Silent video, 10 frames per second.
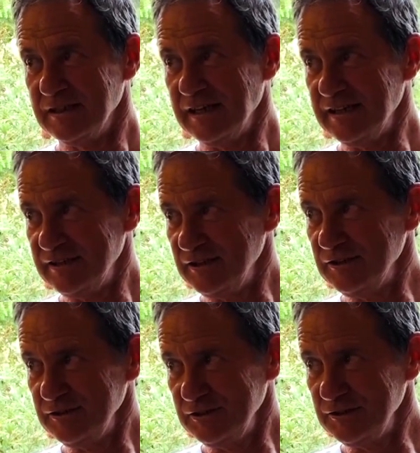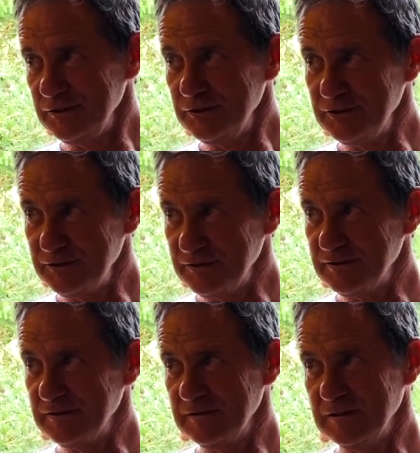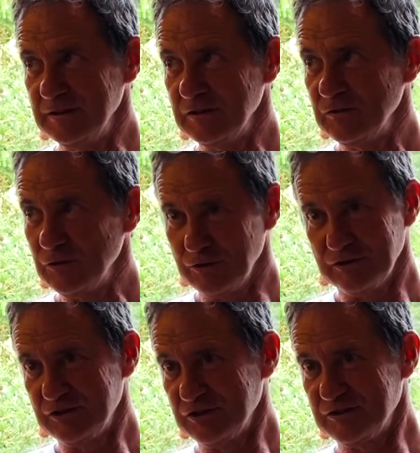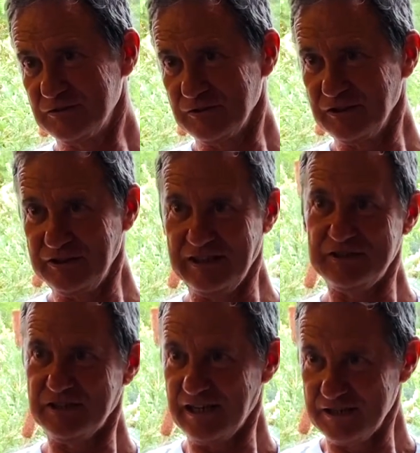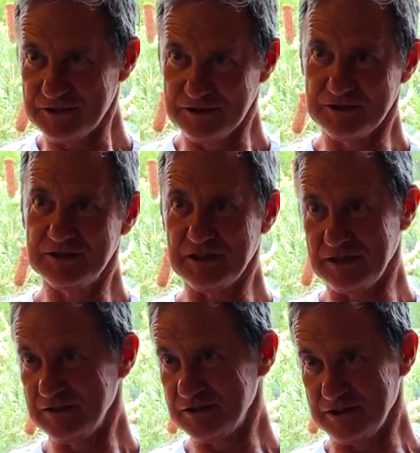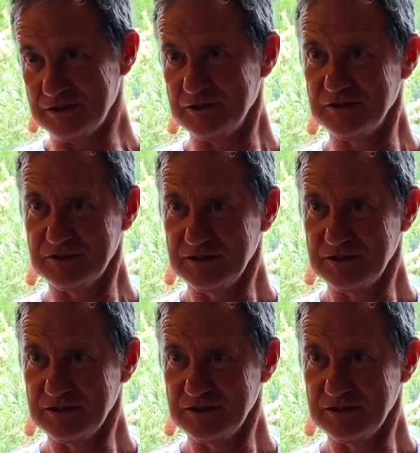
and you learn not just in the education sessions,